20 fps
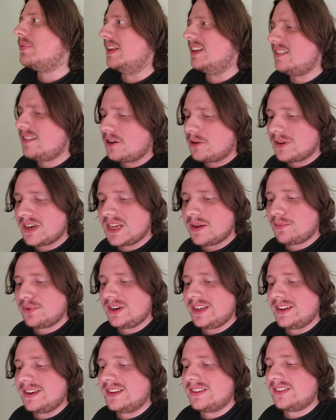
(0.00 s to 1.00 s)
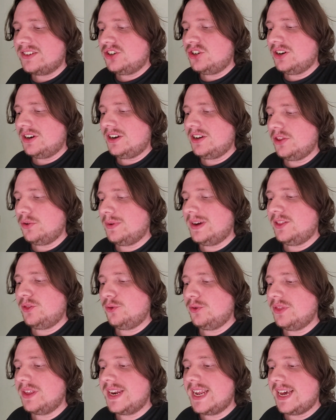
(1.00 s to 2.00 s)
It's already a pretty decent chunk of the way
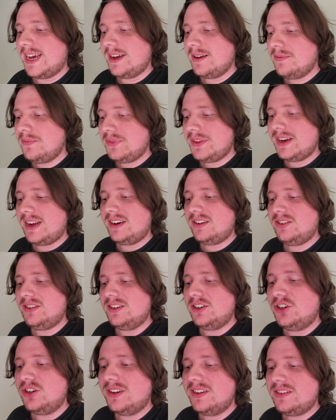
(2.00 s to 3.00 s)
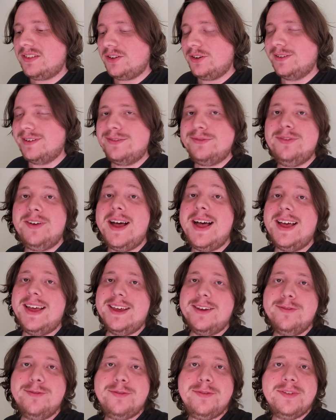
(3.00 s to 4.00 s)
through the day. It actually just turned
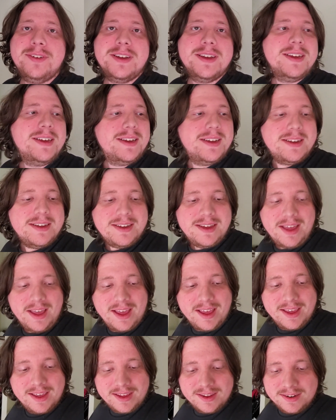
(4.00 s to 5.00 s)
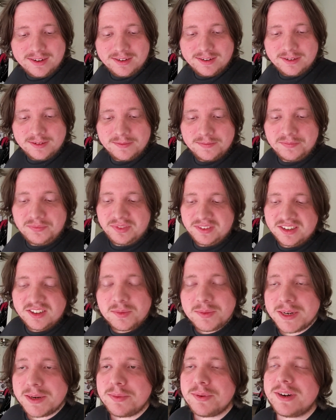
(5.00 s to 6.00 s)
5, and it's
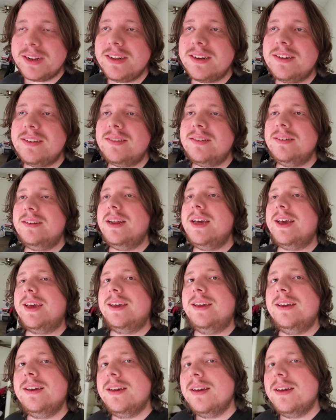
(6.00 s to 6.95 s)
been a pretty decent day,